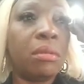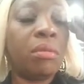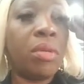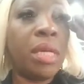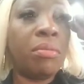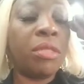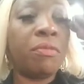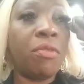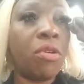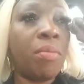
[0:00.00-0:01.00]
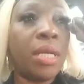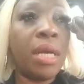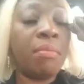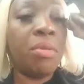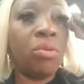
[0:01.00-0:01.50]
where them just verbally
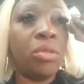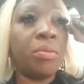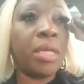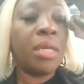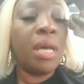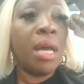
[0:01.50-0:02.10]
abuse me